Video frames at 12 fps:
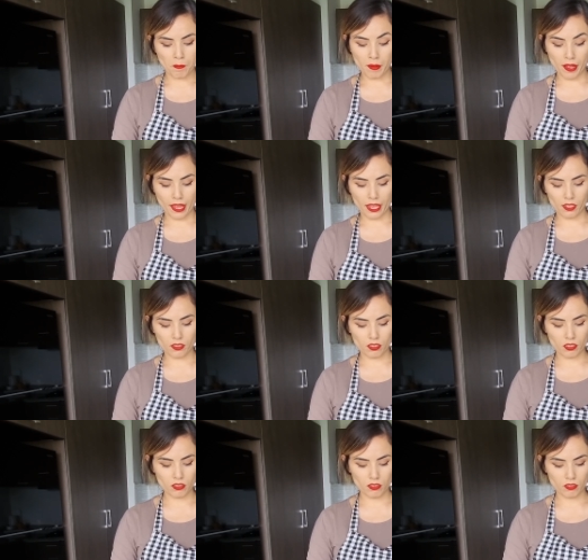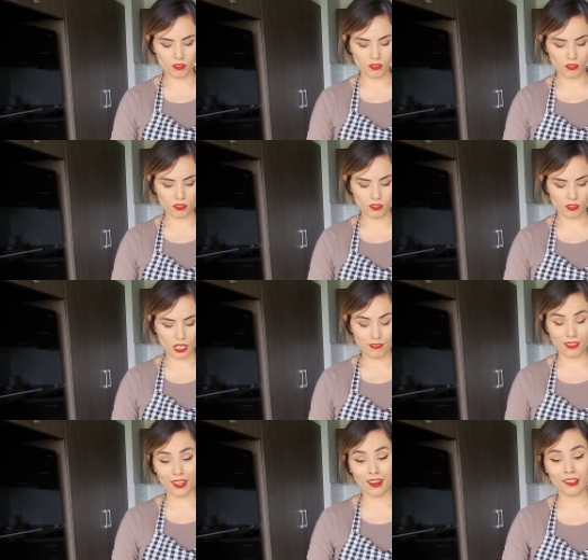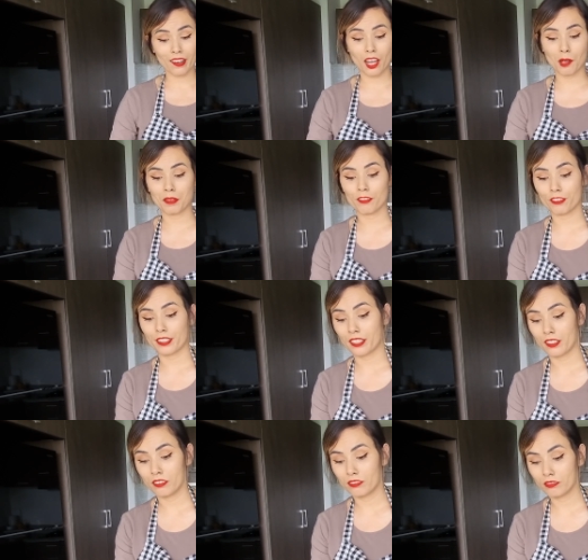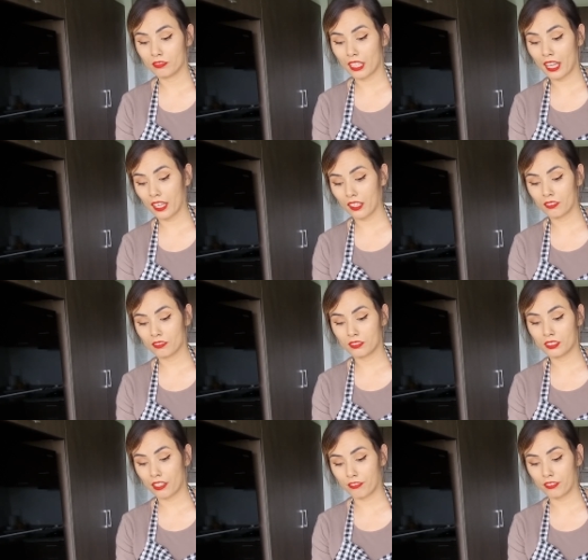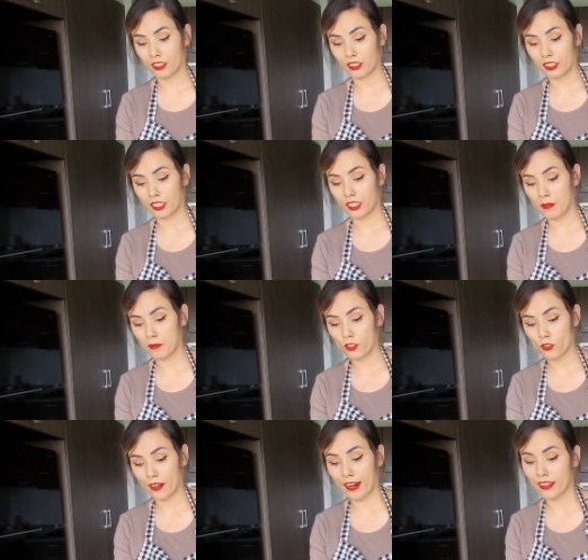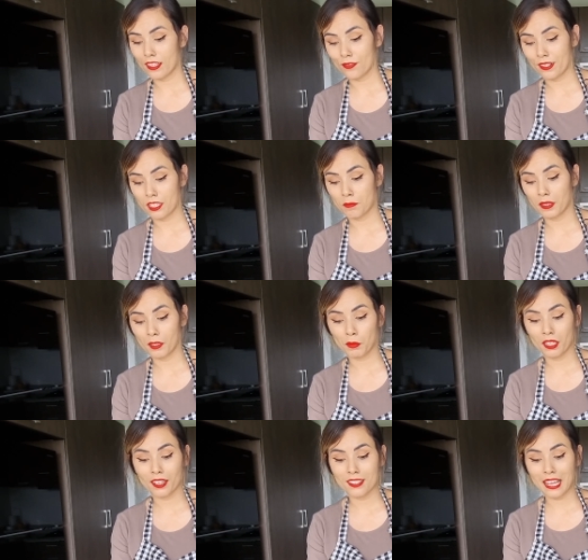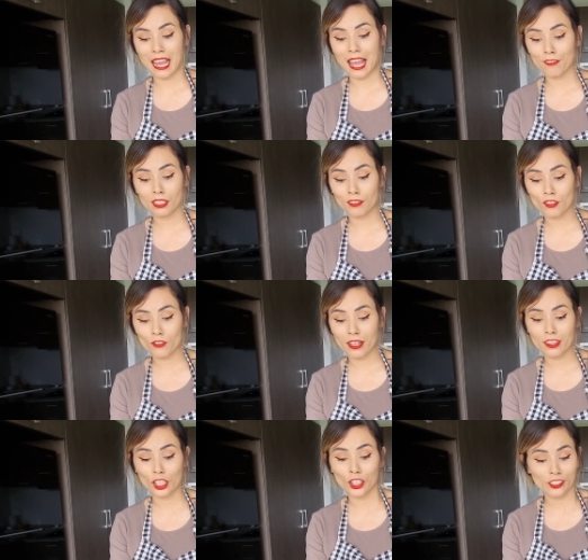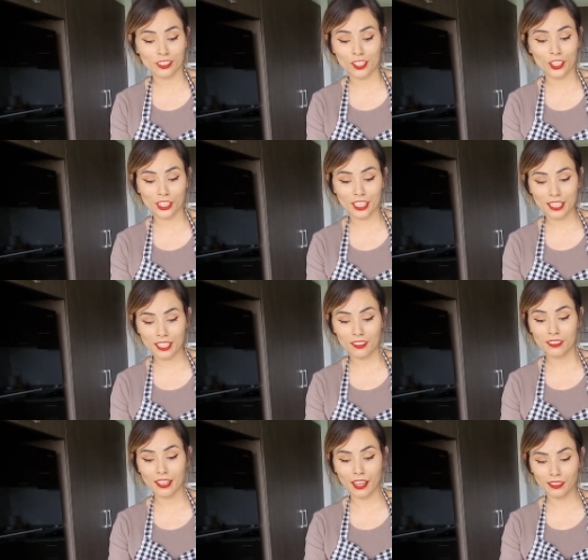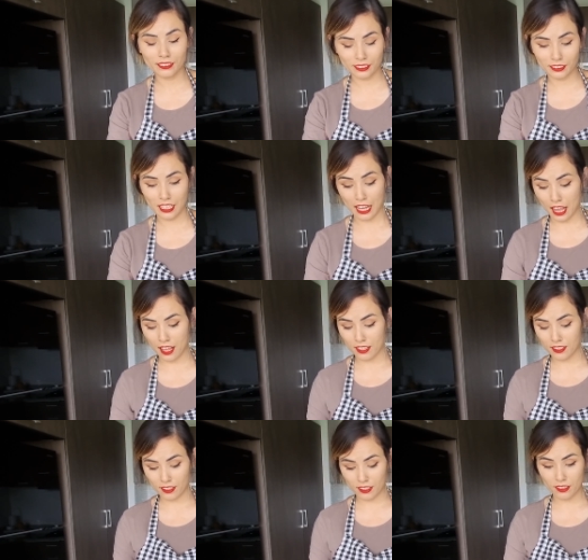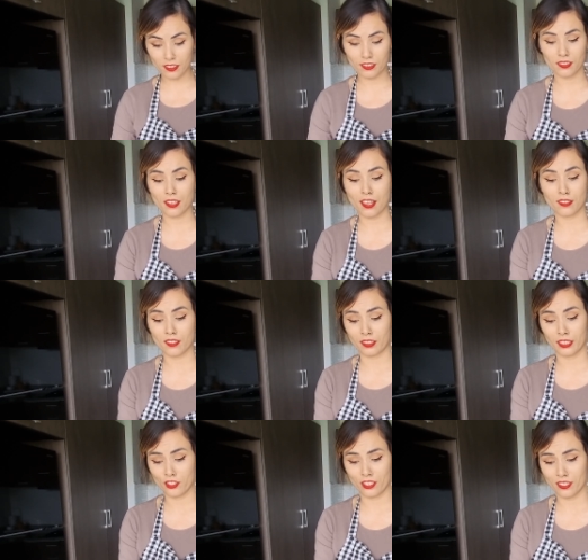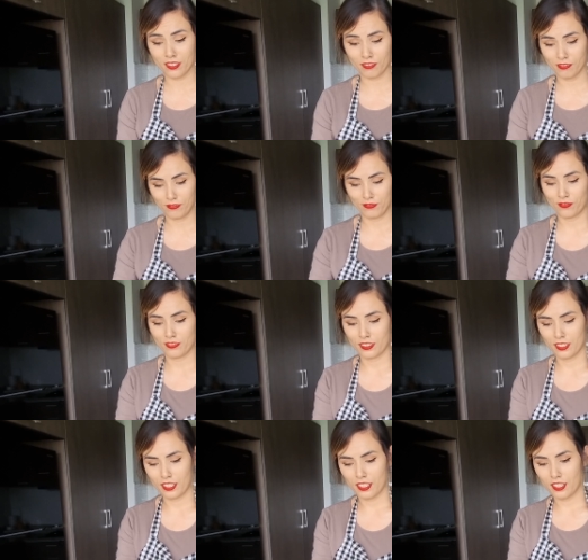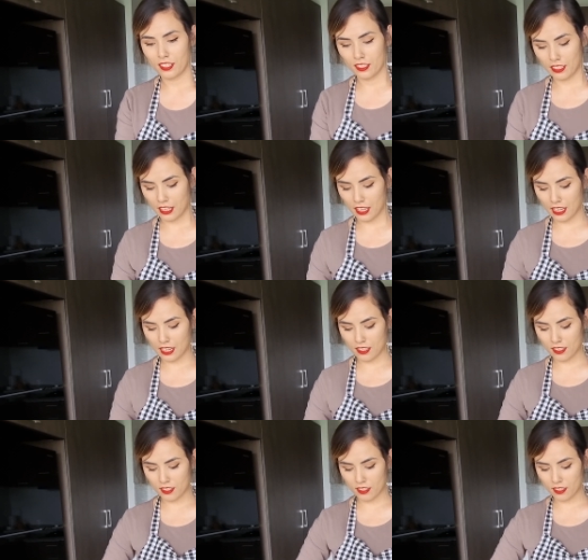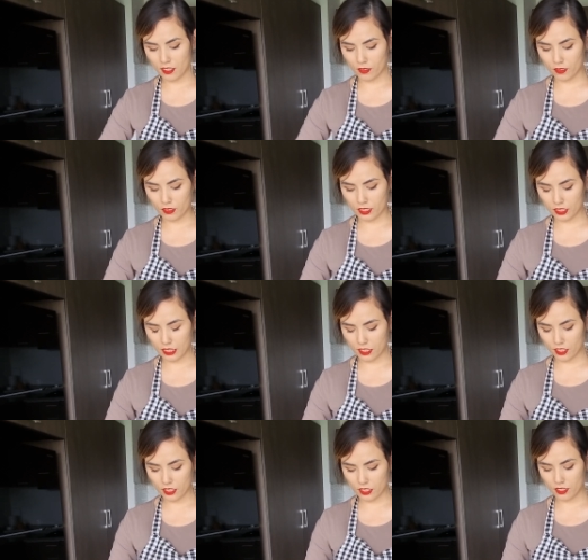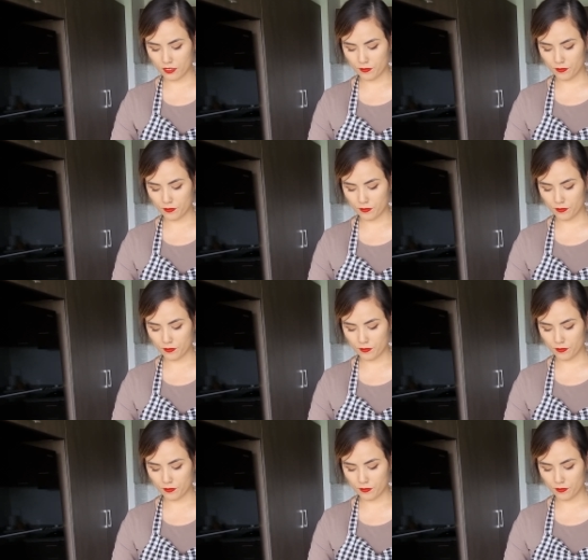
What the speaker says: but if they are common for you, like definitely try this recipe because I haven't even tried the cooked cookie yet and it's delicious. It is so delicious.